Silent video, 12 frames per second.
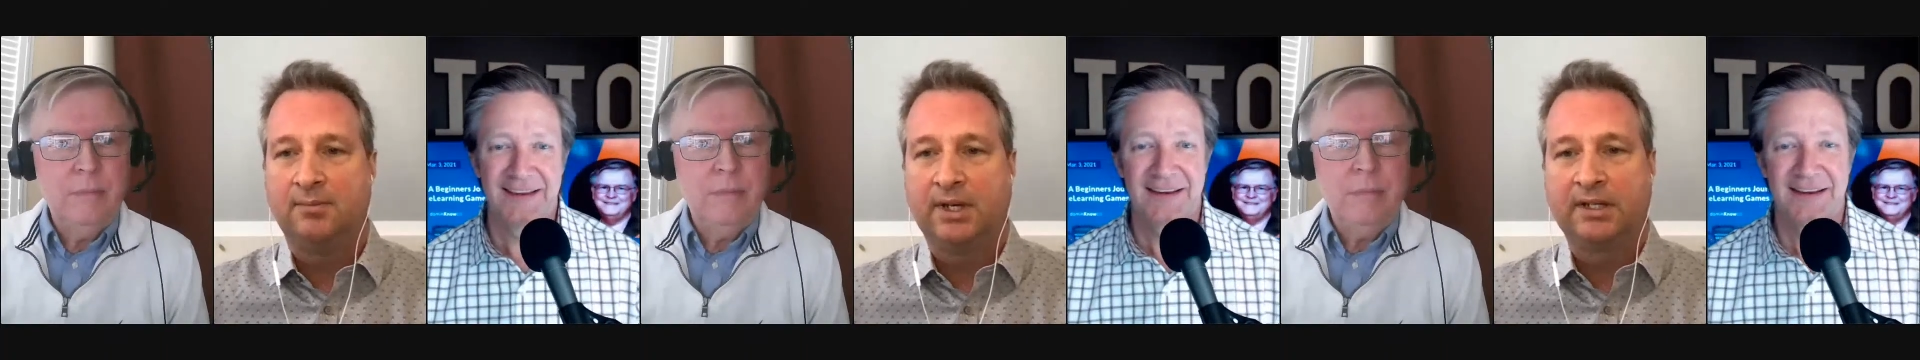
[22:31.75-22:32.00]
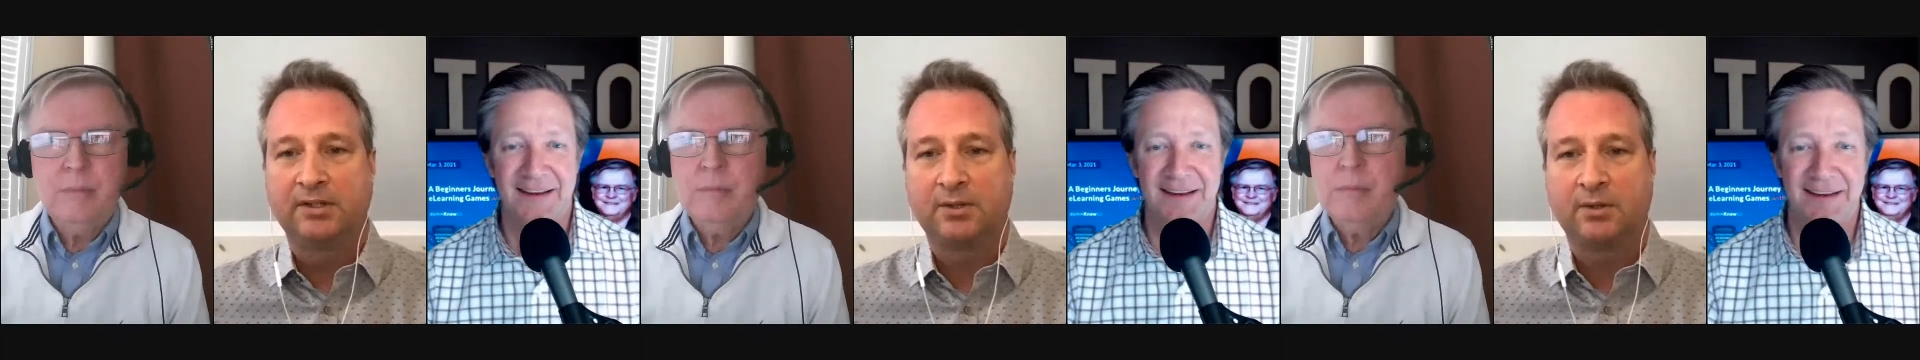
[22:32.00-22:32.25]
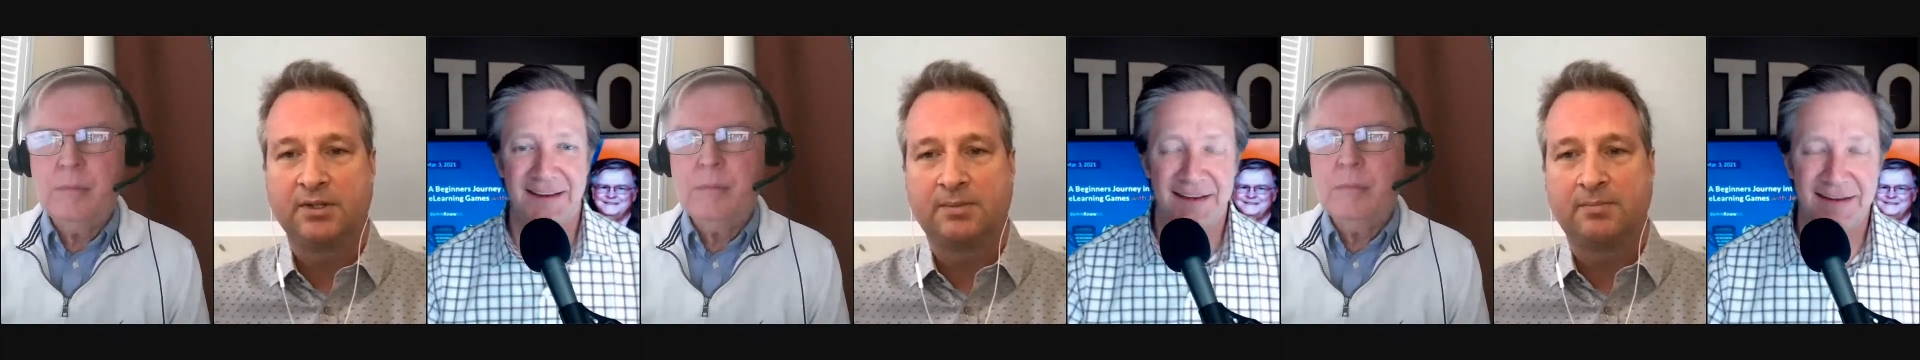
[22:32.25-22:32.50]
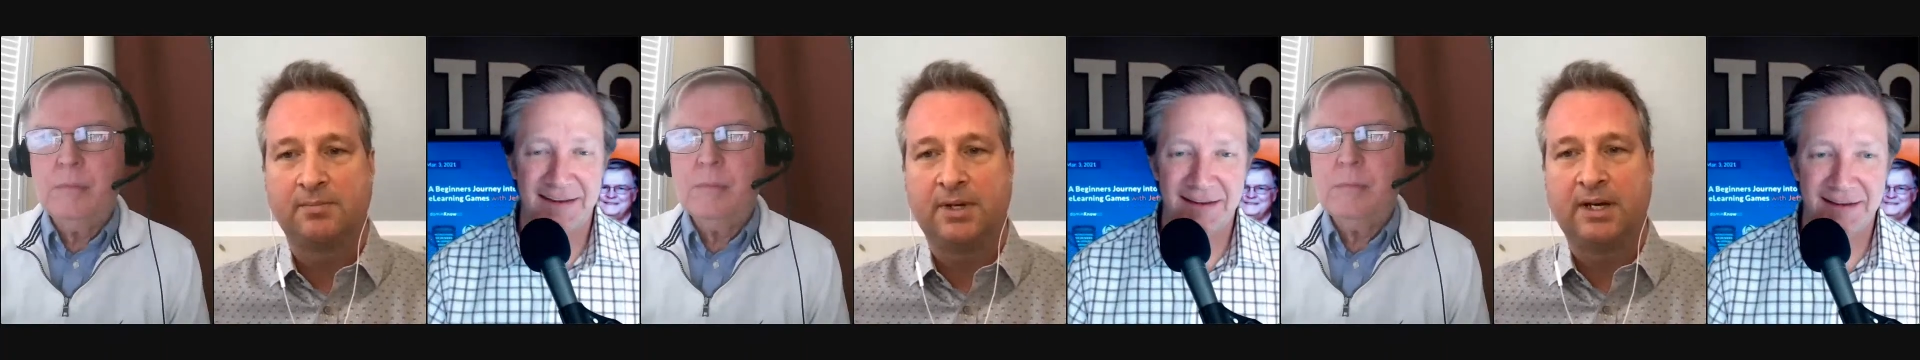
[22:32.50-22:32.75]
Speaker 1: Megan
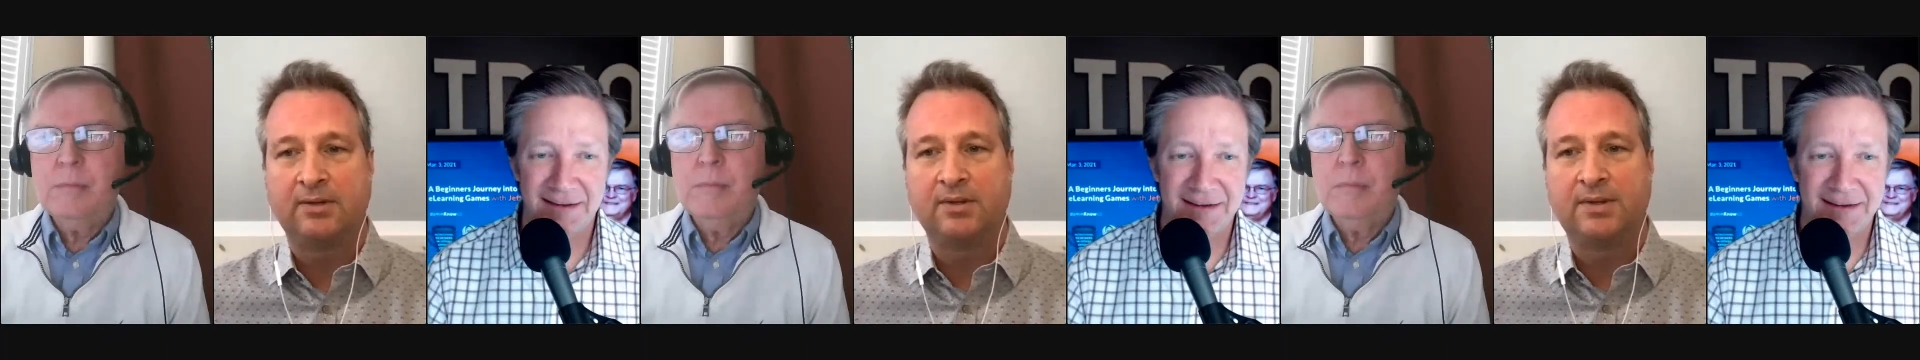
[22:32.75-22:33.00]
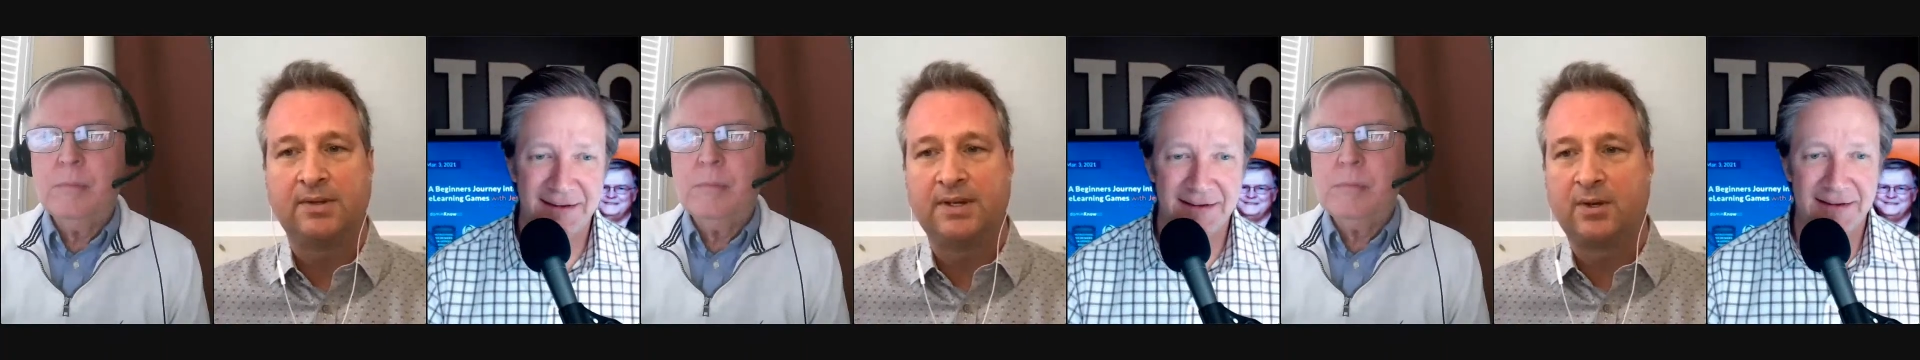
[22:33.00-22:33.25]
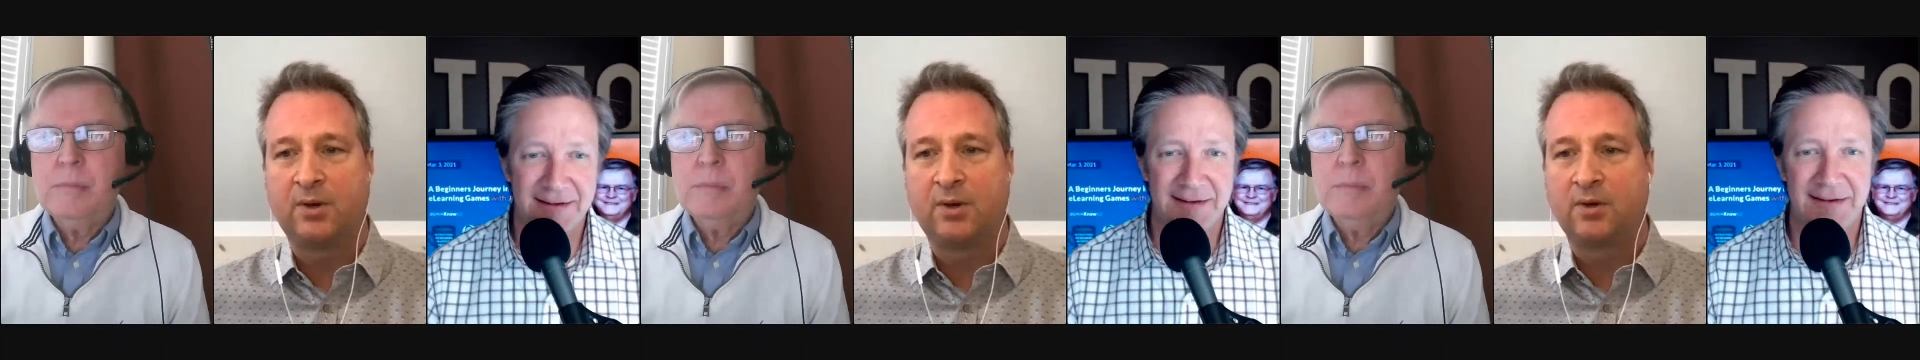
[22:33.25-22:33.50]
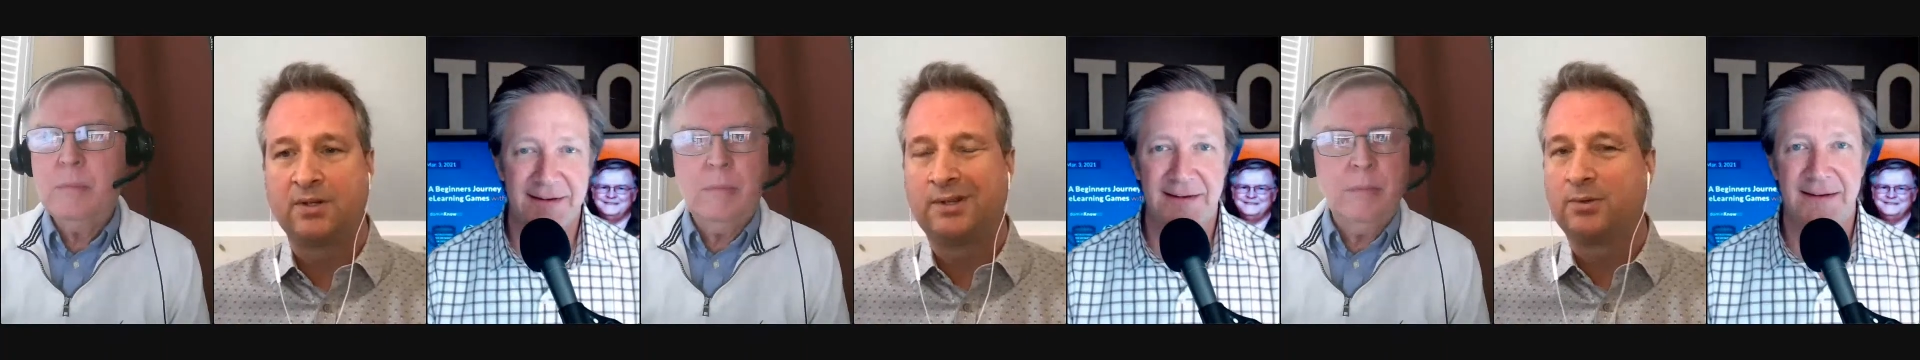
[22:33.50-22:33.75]
Torrance about the
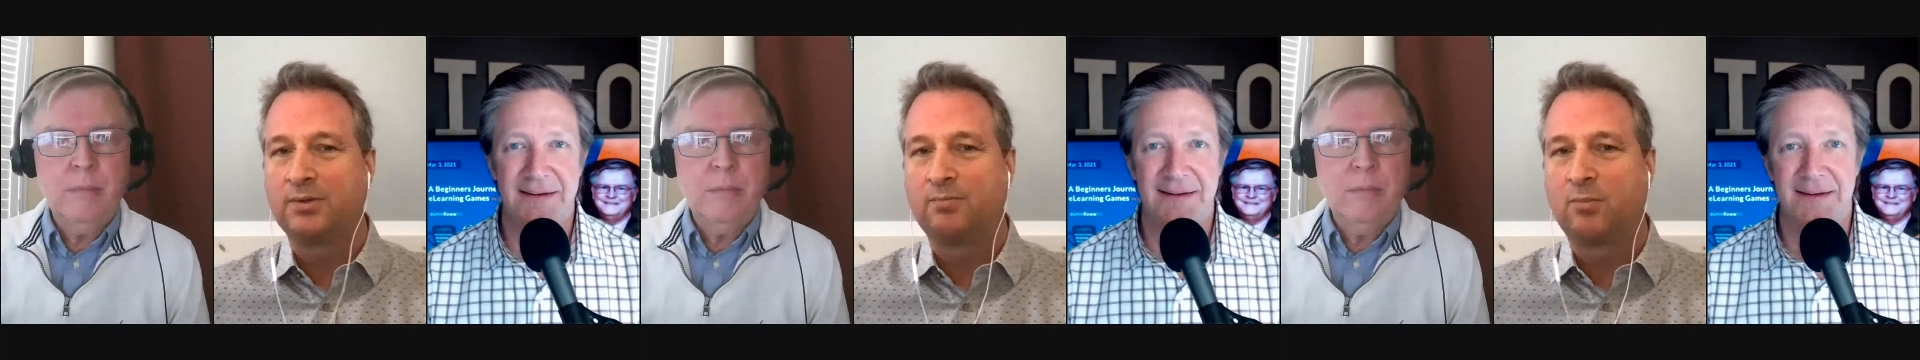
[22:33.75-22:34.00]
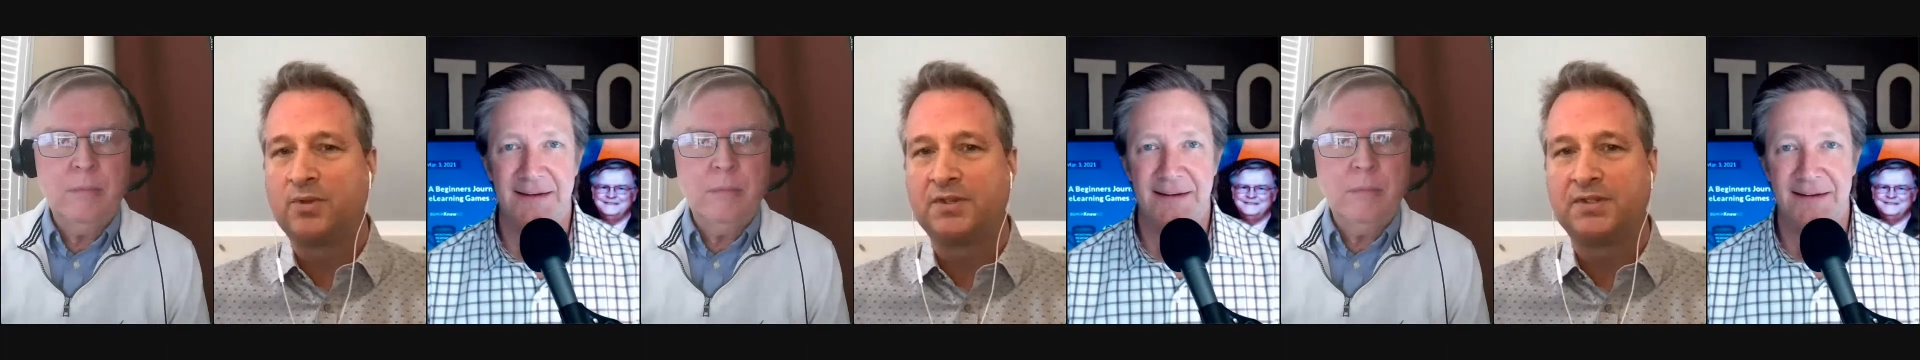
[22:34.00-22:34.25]
cohort, there were more than